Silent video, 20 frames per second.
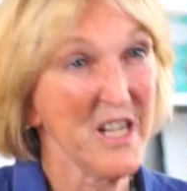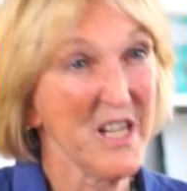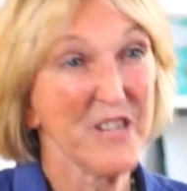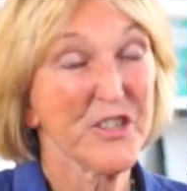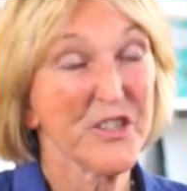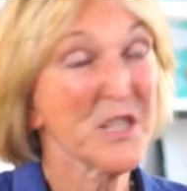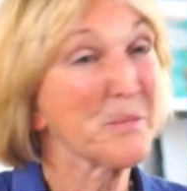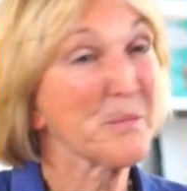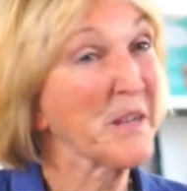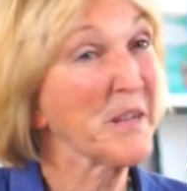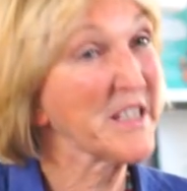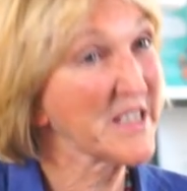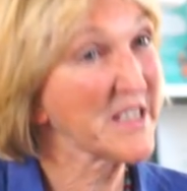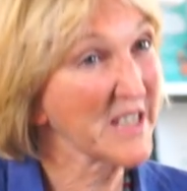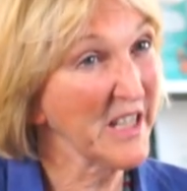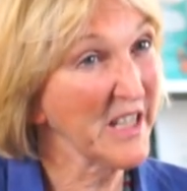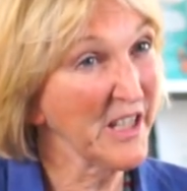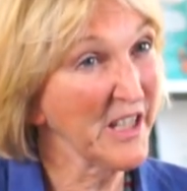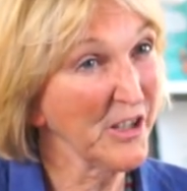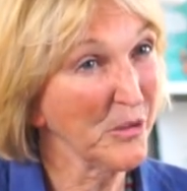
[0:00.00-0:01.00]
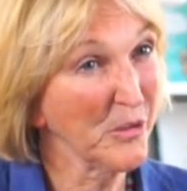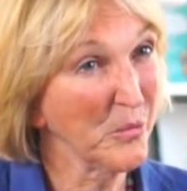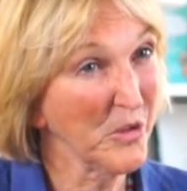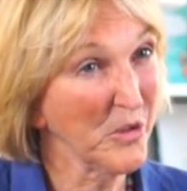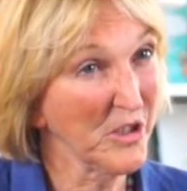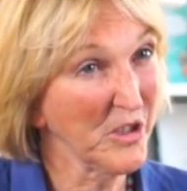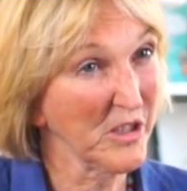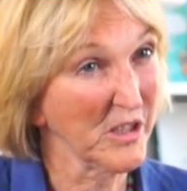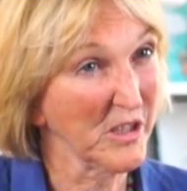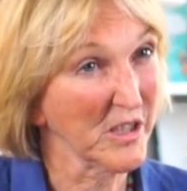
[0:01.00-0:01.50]
just by saying a
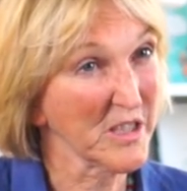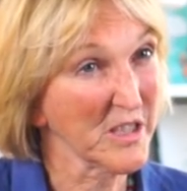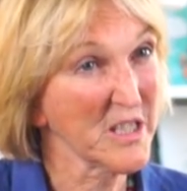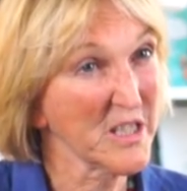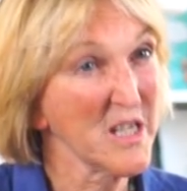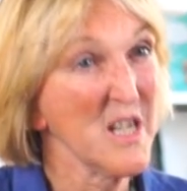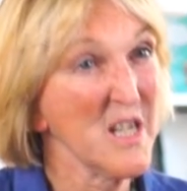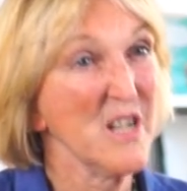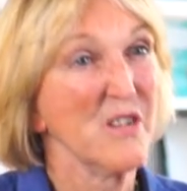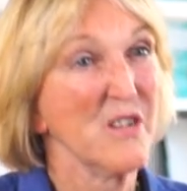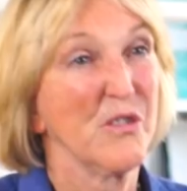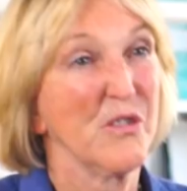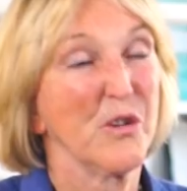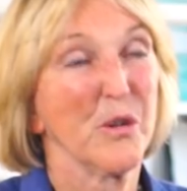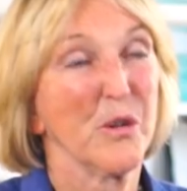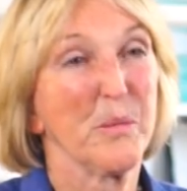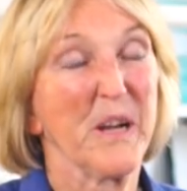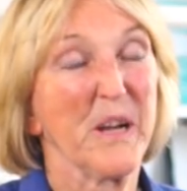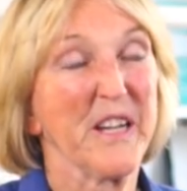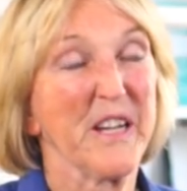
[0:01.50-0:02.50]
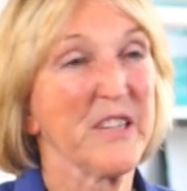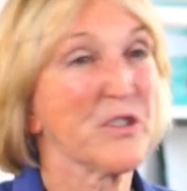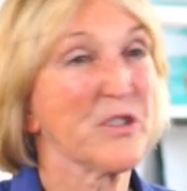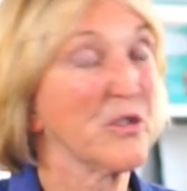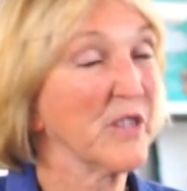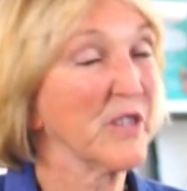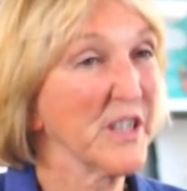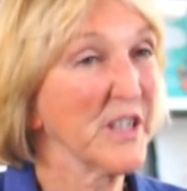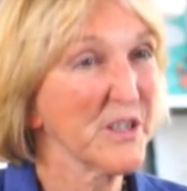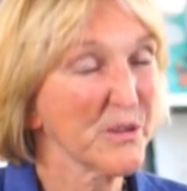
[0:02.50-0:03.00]
word or by
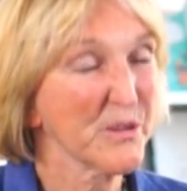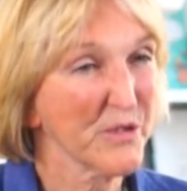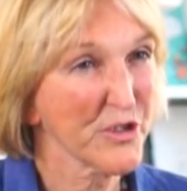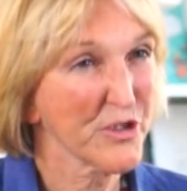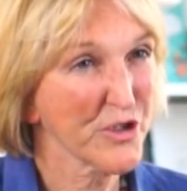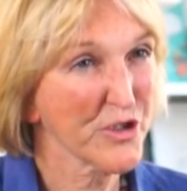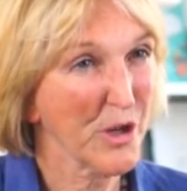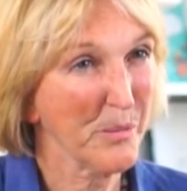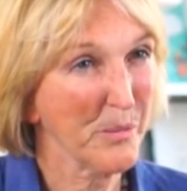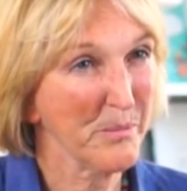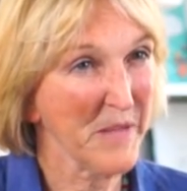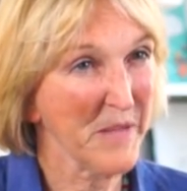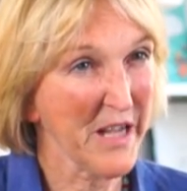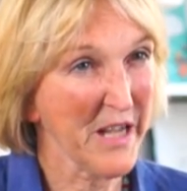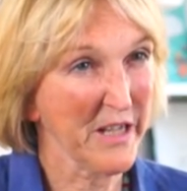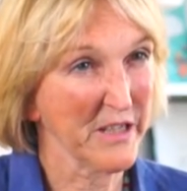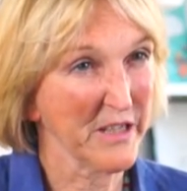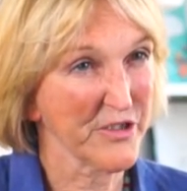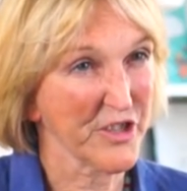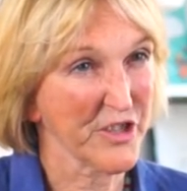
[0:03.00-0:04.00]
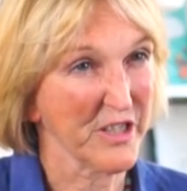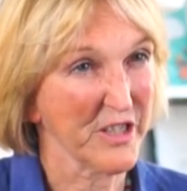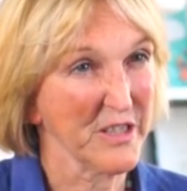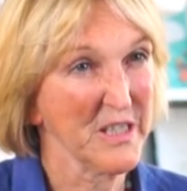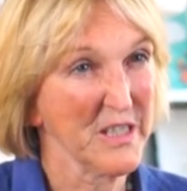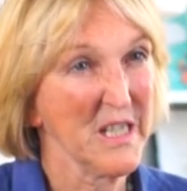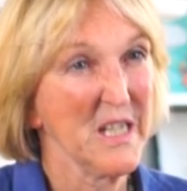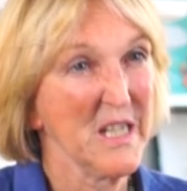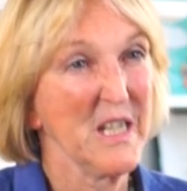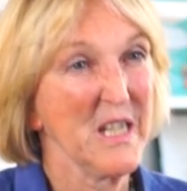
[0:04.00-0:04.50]
talking to a shop manager.
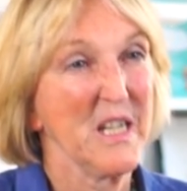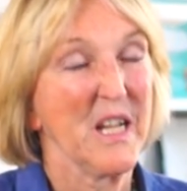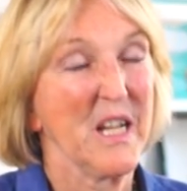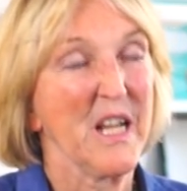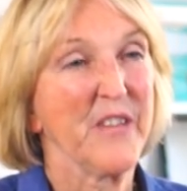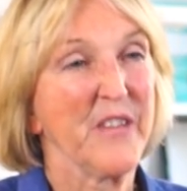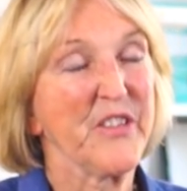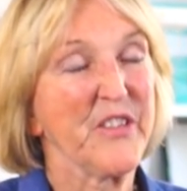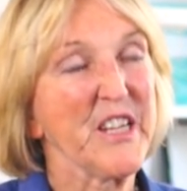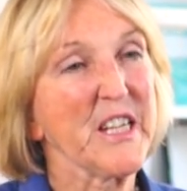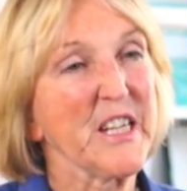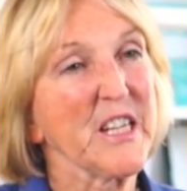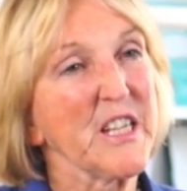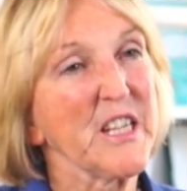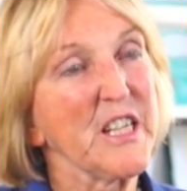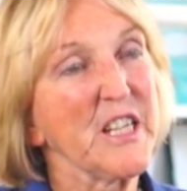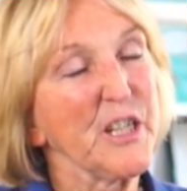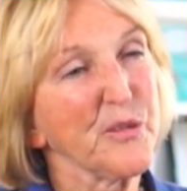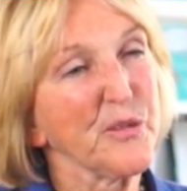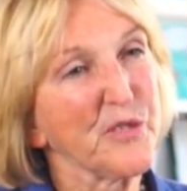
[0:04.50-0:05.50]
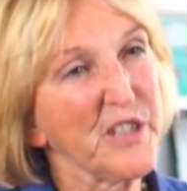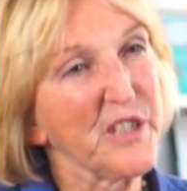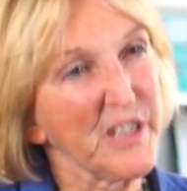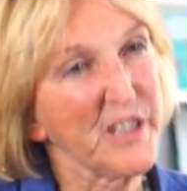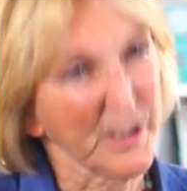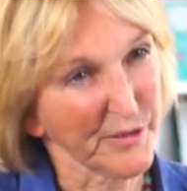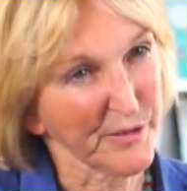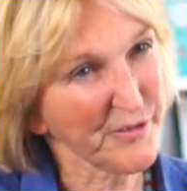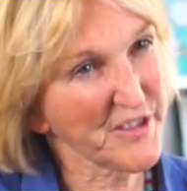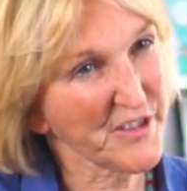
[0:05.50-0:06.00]
And they can give
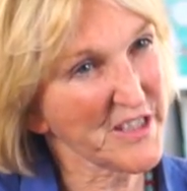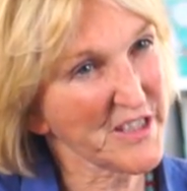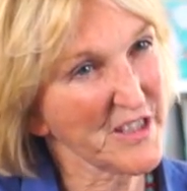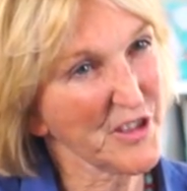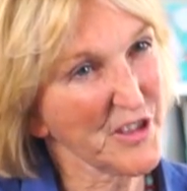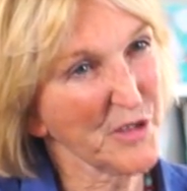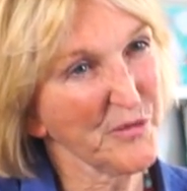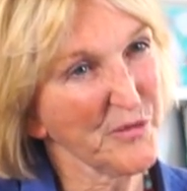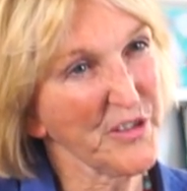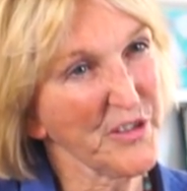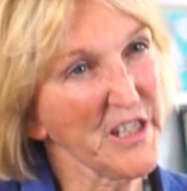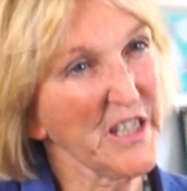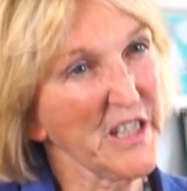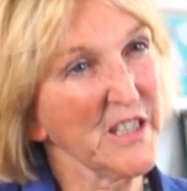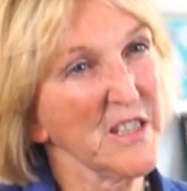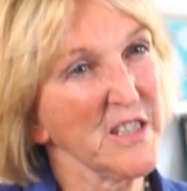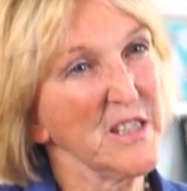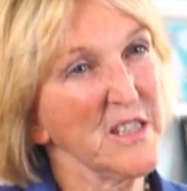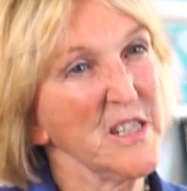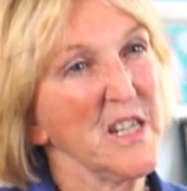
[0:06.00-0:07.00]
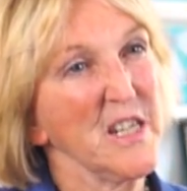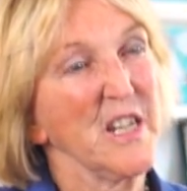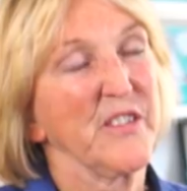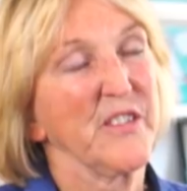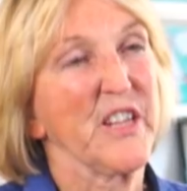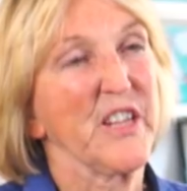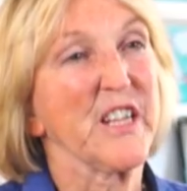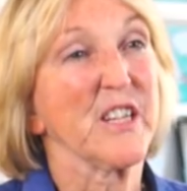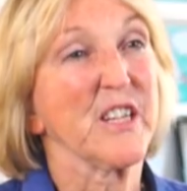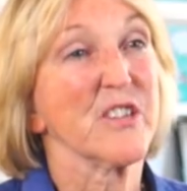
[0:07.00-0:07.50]
gifts that are vegan.
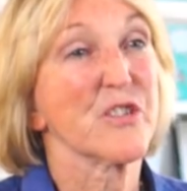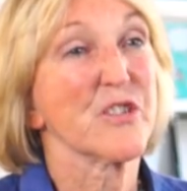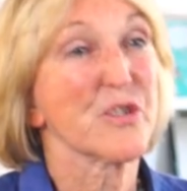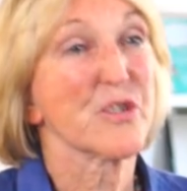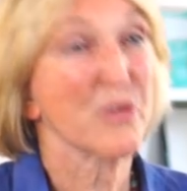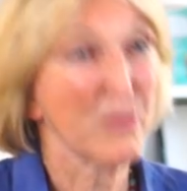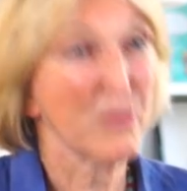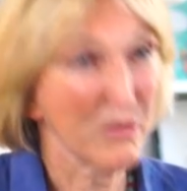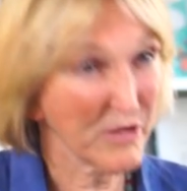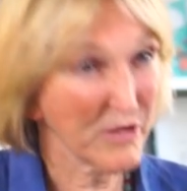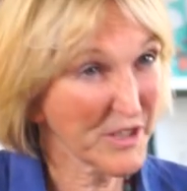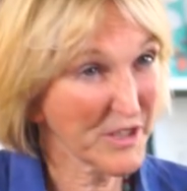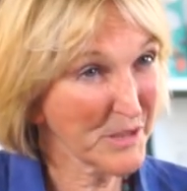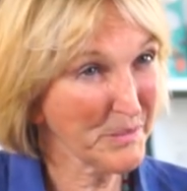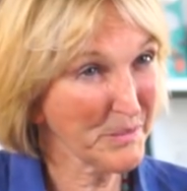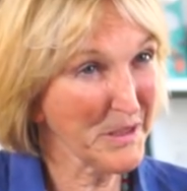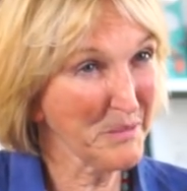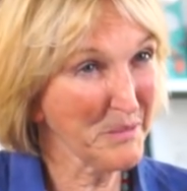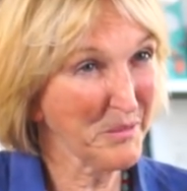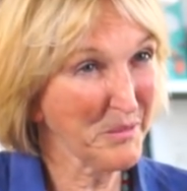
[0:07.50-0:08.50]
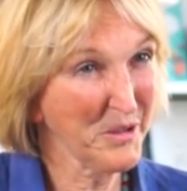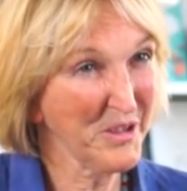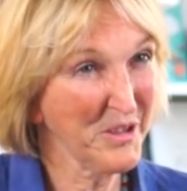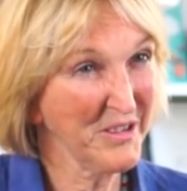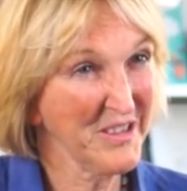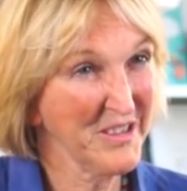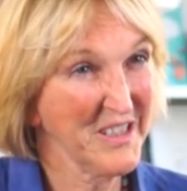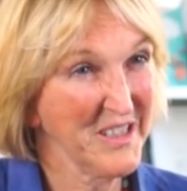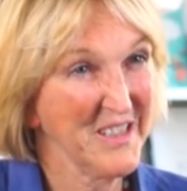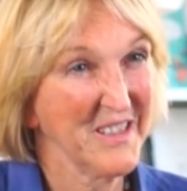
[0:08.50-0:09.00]
They can talk to
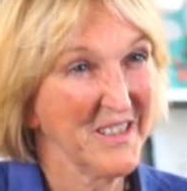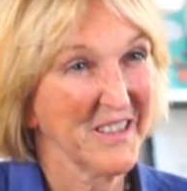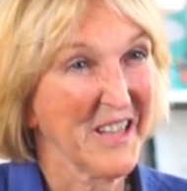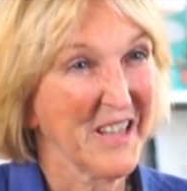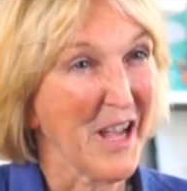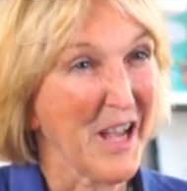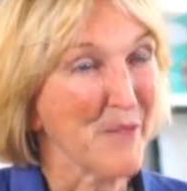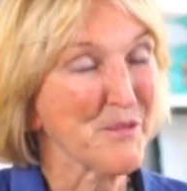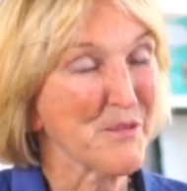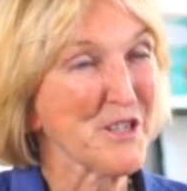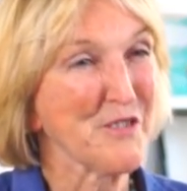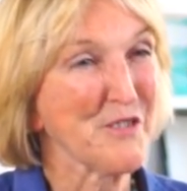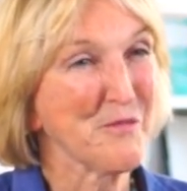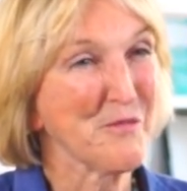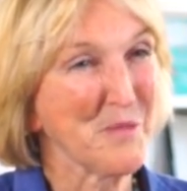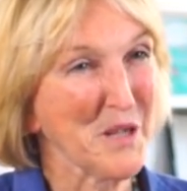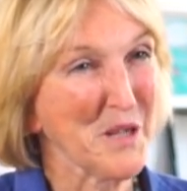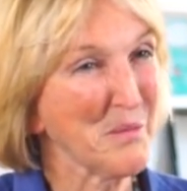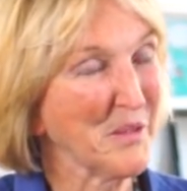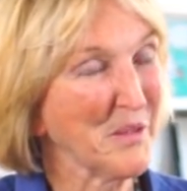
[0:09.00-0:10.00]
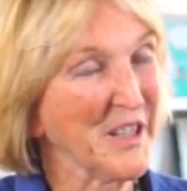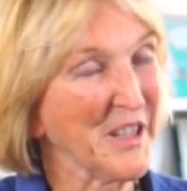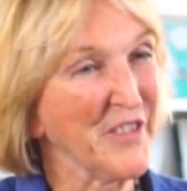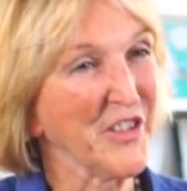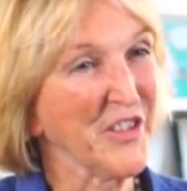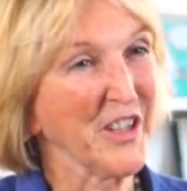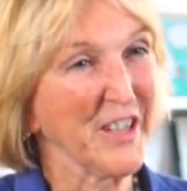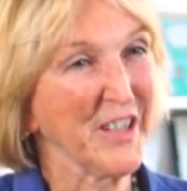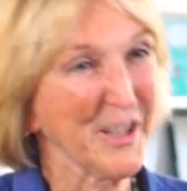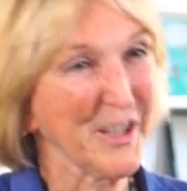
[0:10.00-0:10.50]
people, captive people in
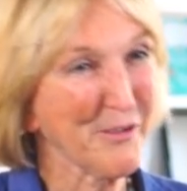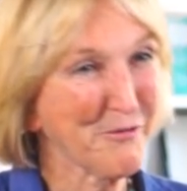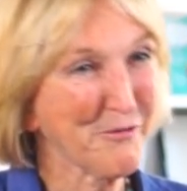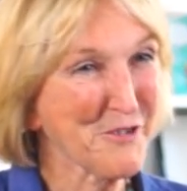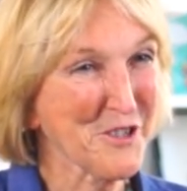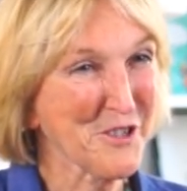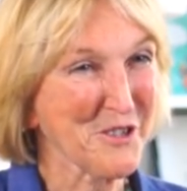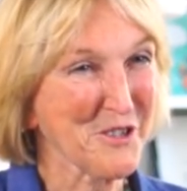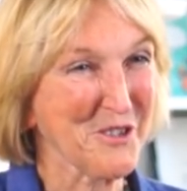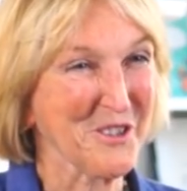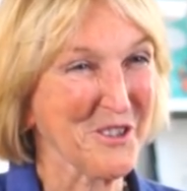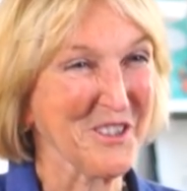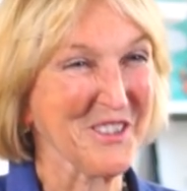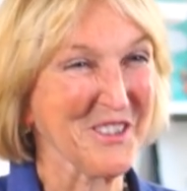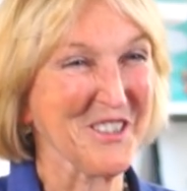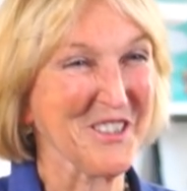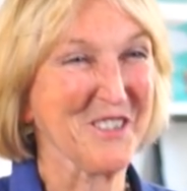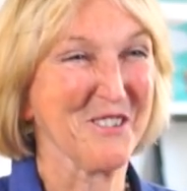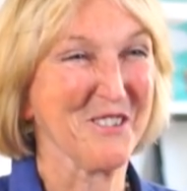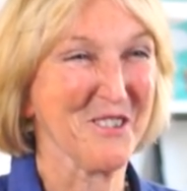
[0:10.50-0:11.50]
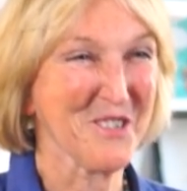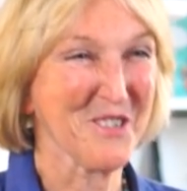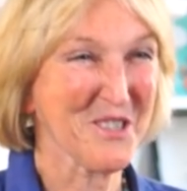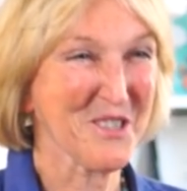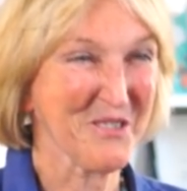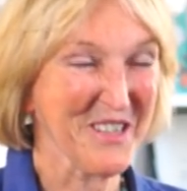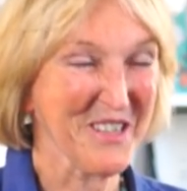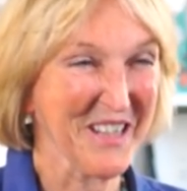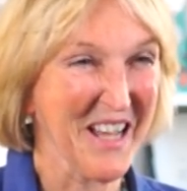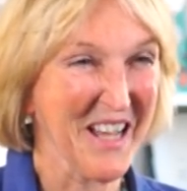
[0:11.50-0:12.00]
the lift or at the
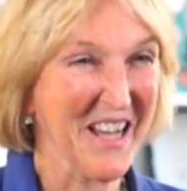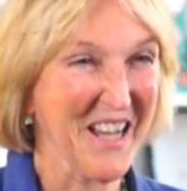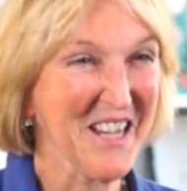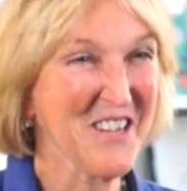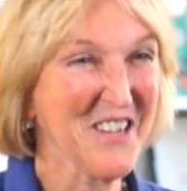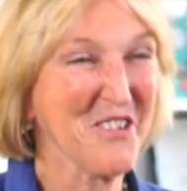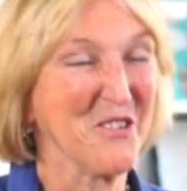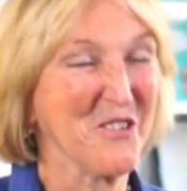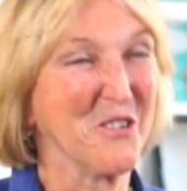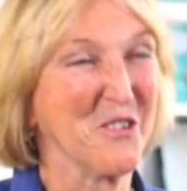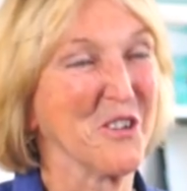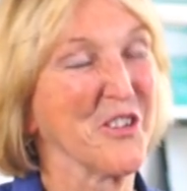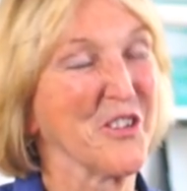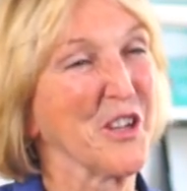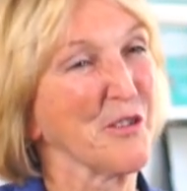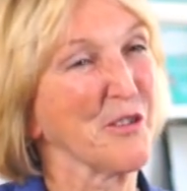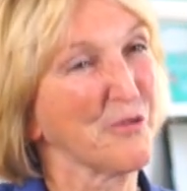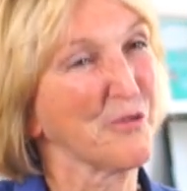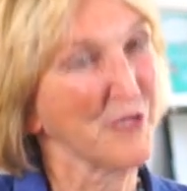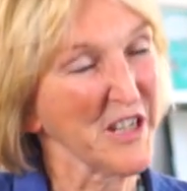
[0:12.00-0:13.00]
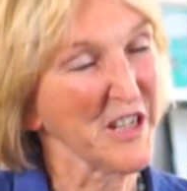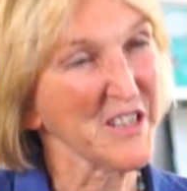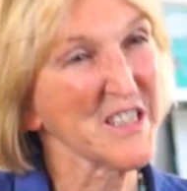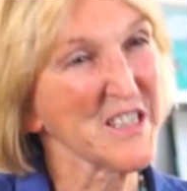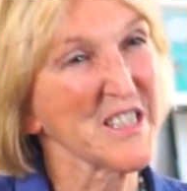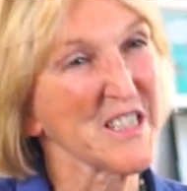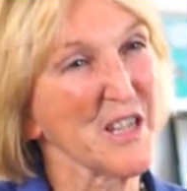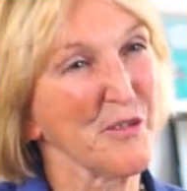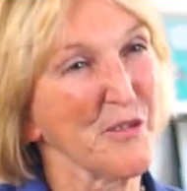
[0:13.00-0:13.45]
grocery line or their friends, their